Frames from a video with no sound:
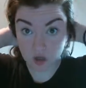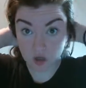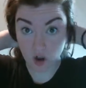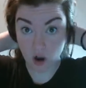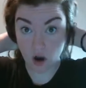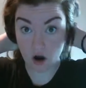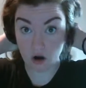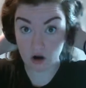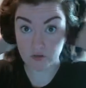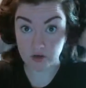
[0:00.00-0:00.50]

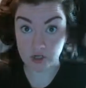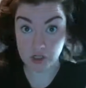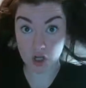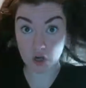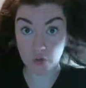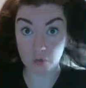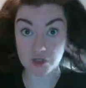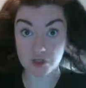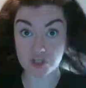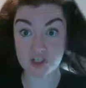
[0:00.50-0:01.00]
Kara
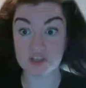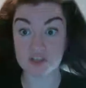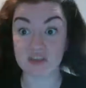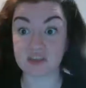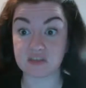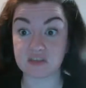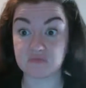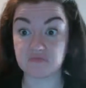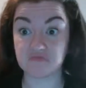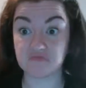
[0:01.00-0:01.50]
video, which
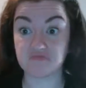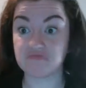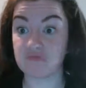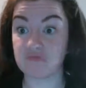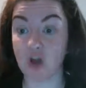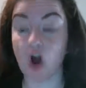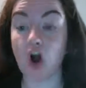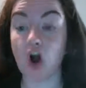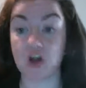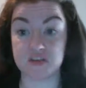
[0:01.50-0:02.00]
is
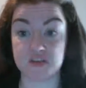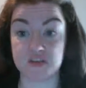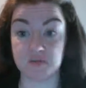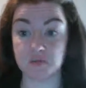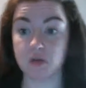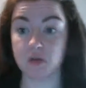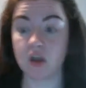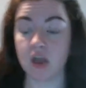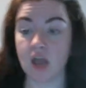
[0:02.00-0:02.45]
awesome.